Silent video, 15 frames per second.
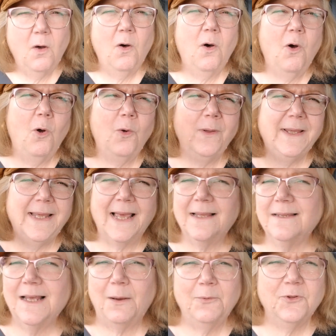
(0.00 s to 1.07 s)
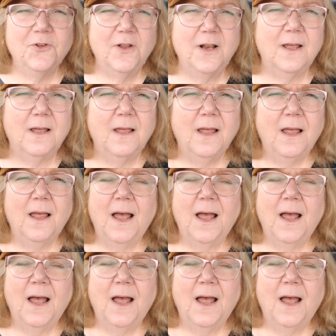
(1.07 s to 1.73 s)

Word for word: oh yes, I was gonna,